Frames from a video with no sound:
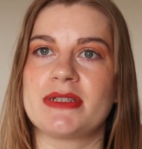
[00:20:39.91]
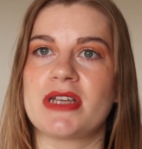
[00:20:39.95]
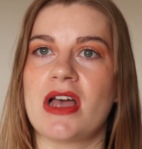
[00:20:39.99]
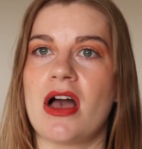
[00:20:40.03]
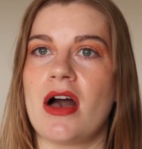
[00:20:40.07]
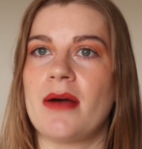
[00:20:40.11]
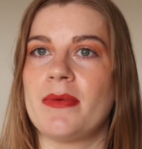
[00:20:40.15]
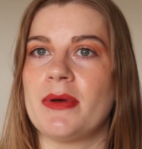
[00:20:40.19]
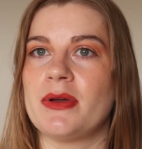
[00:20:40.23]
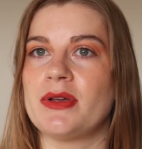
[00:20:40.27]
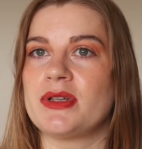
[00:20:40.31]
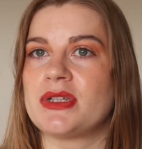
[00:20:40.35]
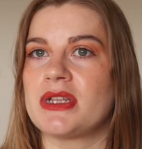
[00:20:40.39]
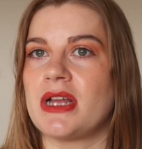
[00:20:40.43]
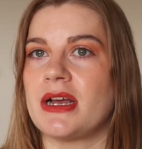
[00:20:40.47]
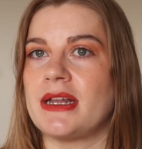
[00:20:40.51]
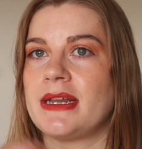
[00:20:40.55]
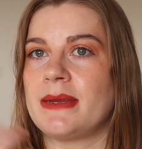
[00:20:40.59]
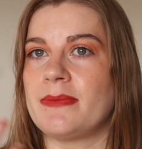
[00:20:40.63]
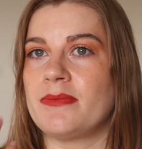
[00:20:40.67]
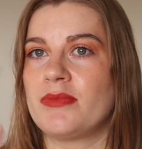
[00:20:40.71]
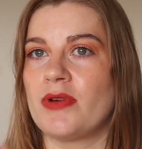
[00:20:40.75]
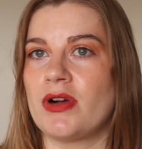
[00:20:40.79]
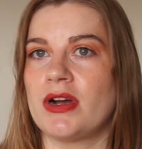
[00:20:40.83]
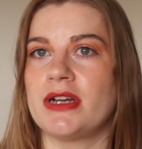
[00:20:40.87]
Cabo is
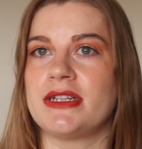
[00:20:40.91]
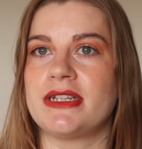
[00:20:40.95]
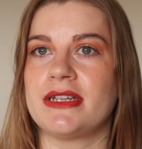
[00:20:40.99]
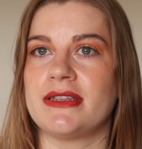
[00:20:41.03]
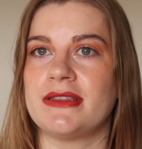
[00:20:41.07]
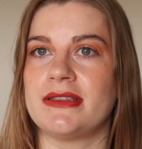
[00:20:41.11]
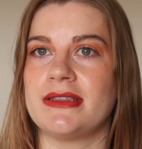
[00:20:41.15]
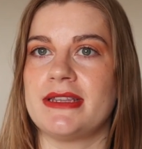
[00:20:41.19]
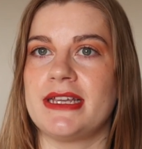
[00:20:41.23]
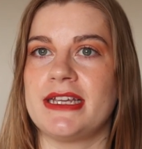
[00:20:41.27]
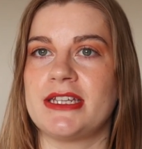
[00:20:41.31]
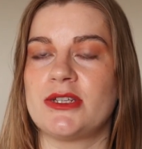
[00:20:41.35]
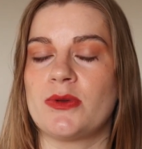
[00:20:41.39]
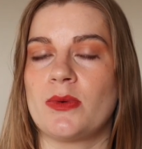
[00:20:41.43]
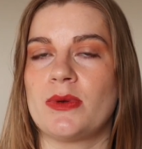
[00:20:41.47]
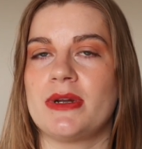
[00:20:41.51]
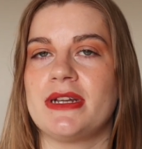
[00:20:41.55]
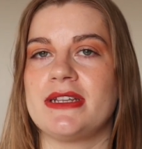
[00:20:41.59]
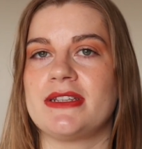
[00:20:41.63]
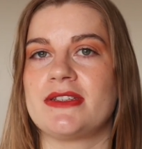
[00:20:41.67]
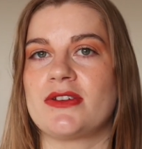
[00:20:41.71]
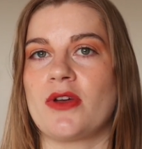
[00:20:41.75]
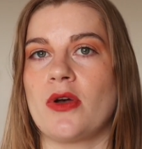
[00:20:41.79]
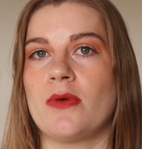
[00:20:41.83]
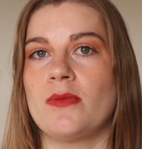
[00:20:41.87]
slightly brighter than this one.
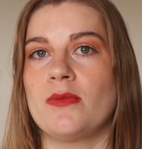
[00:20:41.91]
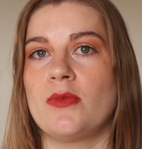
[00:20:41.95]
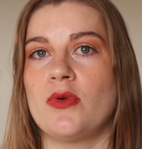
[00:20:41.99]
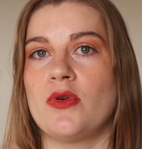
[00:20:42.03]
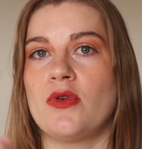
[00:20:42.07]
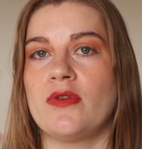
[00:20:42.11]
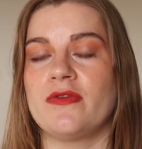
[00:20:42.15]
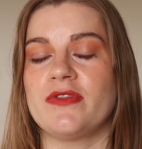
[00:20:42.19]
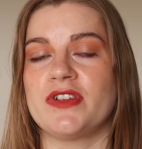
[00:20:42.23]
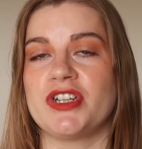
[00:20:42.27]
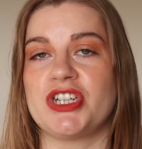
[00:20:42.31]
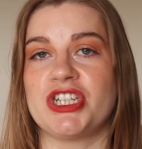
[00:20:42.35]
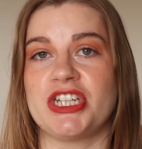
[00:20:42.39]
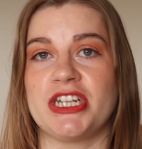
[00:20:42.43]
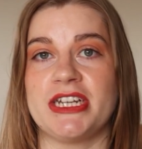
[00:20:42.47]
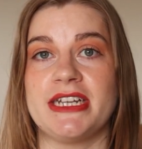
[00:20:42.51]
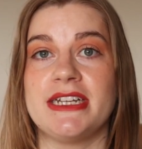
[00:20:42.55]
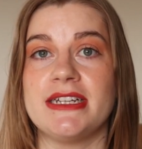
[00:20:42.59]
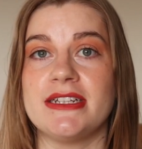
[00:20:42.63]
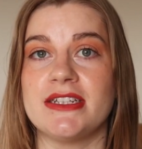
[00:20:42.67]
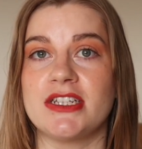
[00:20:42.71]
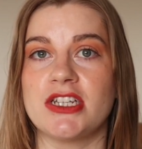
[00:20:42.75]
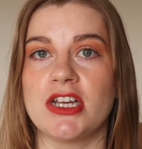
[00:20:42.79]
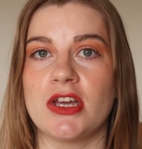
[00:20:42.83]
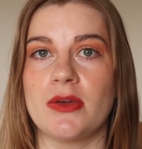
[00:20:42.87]
It's got more of a
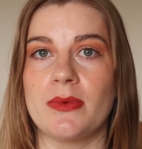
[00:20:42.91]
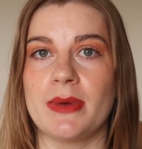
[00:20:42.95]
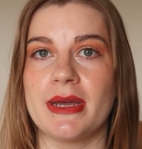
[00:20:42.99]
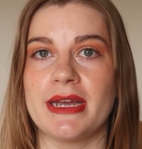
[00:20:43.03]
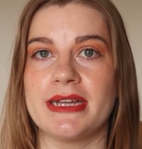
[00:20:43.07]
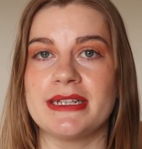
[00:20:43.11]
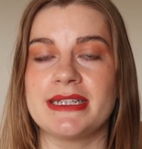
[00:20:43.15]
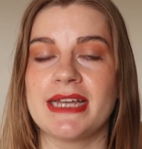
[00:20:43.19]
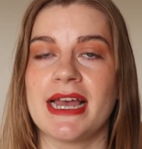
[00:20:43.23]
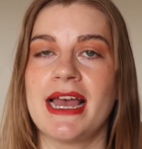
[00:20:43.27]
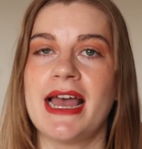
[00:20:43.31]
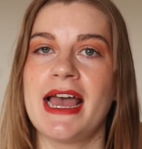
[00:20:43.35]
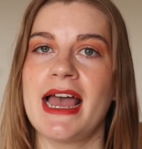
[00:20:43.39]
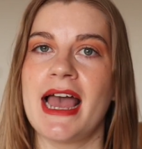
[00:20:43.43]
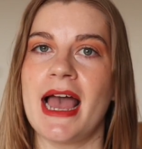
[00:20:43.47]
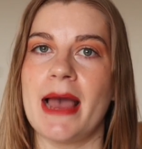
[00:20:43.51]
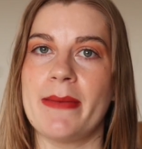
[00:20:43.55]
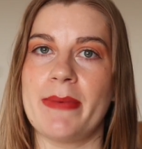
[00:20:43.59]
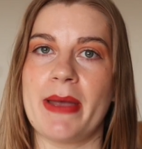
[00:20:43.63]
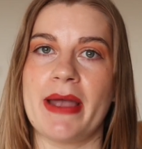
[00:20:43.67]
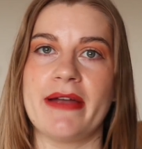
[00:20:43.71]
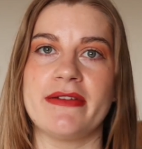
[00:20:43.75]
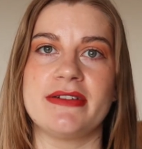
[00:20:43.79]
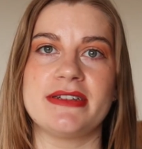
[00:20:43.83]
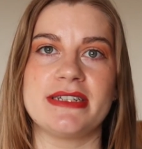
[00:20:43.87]
sheen to it.
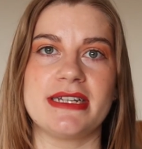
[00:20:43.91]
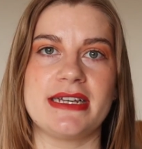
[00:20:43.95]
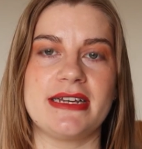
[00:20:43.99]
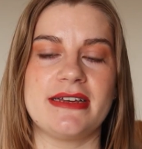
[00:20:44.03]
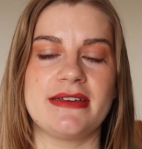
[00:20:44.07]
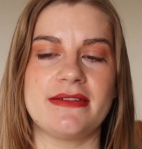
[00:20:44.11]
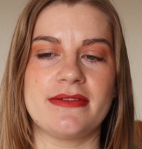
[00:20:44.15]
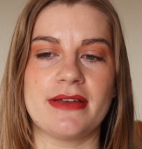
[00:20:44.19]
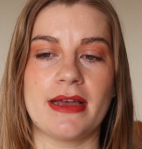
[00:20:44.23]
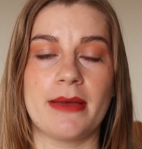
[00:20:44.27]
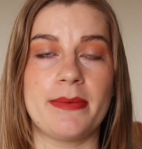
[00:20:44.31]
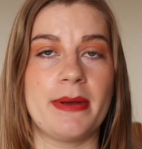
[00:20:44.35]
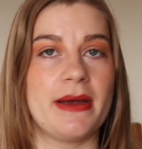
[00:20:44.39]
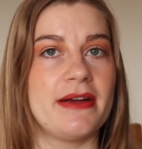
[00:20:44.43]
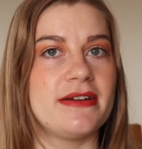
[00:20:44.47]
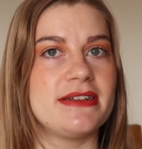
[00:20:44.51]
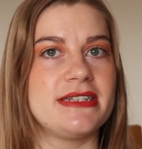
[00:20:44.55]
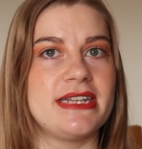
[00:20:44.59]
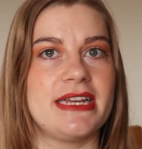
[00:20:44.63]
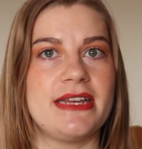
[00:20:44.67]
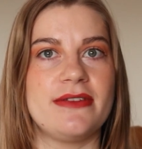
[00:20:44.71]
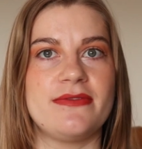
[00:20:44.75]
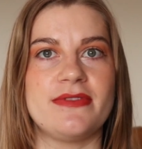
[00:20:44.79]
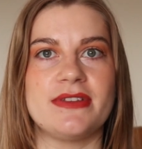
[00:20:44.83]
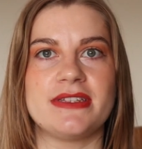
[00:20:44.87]
Aperitif,
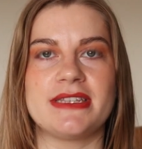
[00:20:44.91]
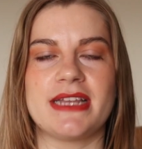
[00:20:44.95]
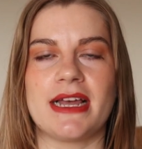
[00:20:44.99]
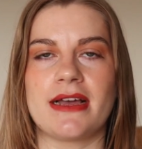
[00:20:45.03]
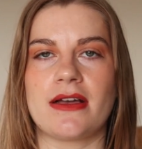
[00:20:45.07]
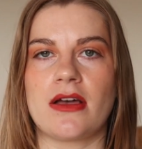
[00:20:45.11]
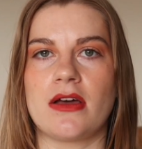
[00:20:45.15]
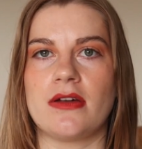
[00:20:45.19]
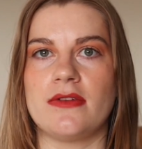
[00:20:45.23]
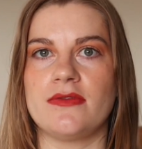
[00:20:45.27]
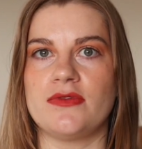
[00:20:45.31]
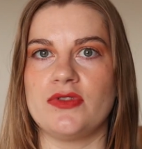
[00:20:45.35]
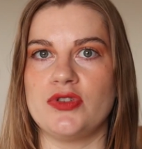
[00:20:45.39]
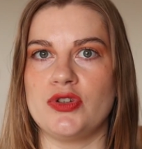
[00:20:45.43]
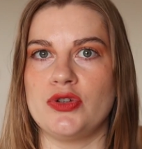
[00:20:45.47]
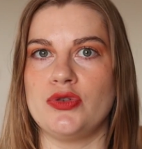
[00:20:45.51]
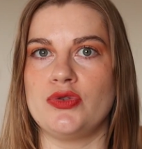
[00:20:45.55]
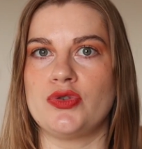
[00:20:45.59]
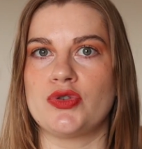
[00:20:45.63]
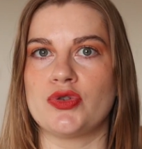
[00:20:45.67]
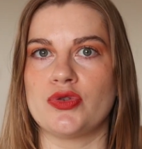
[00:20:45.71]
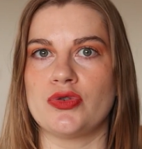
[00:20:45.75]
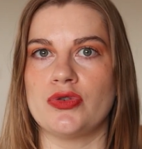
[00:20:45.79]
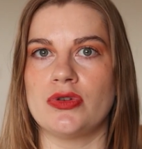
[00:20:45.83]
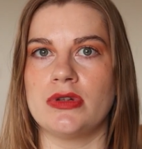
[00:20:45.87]
aperitif is that kind of
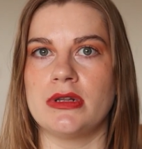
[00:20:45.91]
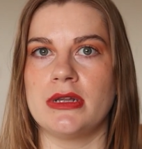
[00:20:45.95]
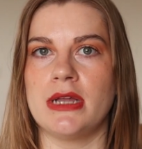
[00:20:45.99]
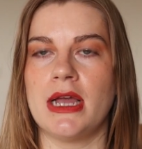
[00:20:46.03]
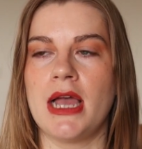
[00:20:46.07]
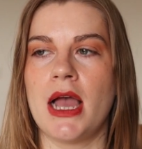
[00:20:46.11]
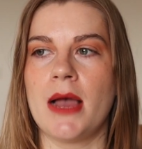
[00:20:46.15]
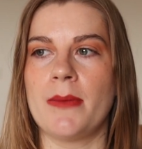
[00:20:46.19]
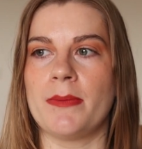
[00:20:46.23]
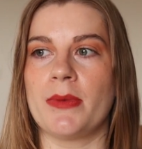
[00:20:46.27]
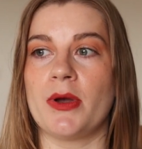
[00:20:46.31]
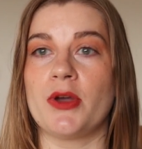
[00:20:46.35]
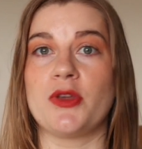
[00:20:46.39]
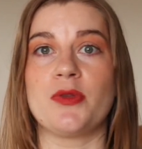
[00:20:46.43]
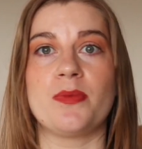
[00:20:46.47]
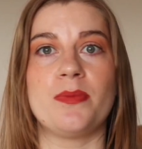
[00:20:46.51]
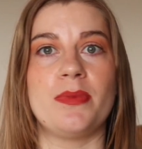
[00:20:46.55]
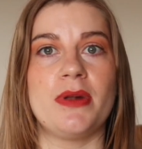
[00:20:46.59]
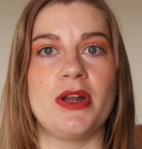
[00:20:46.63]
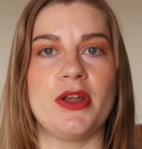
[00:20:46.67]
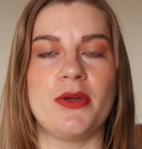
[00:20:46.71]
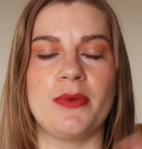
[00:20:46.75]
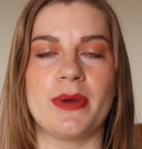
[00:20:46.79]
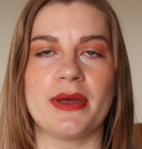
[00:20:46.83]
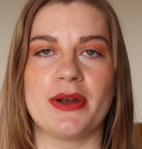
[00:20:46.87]
neutral, both
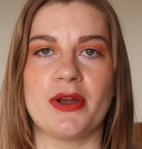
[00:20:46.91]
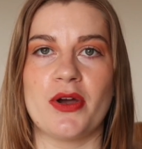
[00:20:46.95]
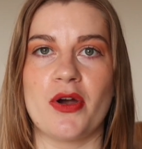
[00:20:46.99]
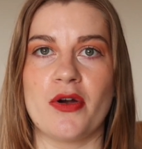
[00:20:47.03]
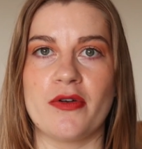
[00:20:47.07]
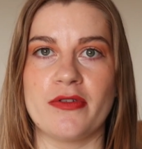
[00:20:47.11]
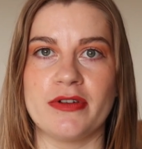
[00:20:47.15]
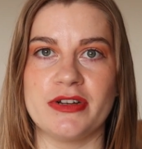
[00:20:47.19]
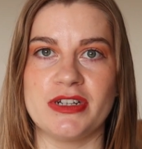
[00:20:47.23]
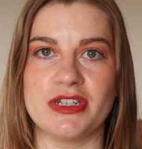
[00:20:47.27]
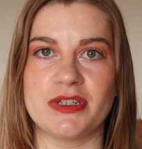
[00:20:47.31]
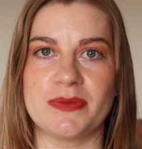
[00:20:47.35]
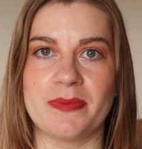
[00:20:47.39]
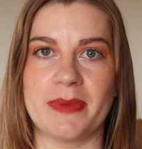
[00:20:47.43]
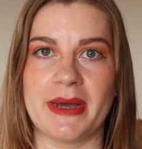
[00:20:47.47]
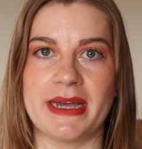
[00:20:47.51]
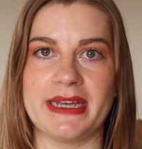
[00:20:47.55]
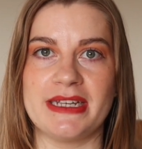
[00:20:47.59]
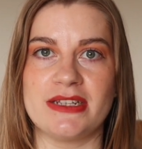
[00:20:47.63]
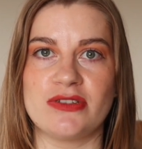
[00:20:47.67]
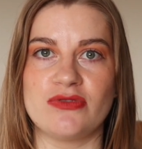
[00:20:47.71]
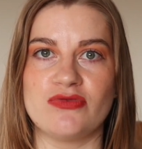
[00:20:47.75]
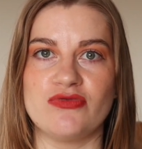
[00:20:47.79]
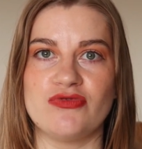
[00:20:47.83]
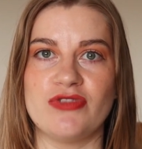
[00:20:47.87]
blue and
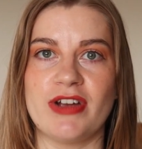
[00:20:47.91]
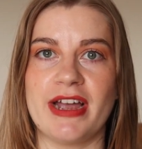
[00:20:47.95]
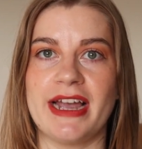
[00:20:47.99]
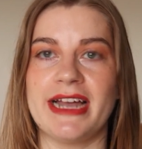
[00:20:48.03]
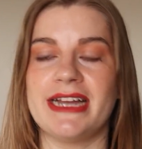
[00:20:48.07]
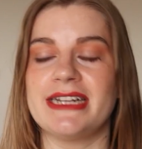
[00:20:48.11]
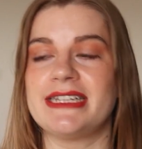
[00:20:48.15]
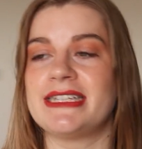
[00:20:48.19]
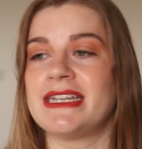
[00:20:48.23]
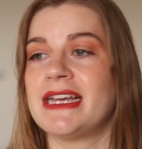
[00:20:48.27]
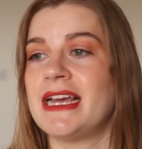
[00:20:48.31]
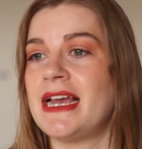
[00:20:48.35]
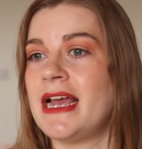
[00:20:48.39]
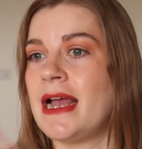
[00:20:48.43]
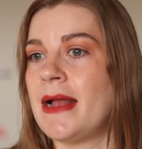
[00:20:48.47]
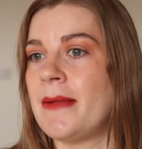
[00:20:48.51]
orange-based red.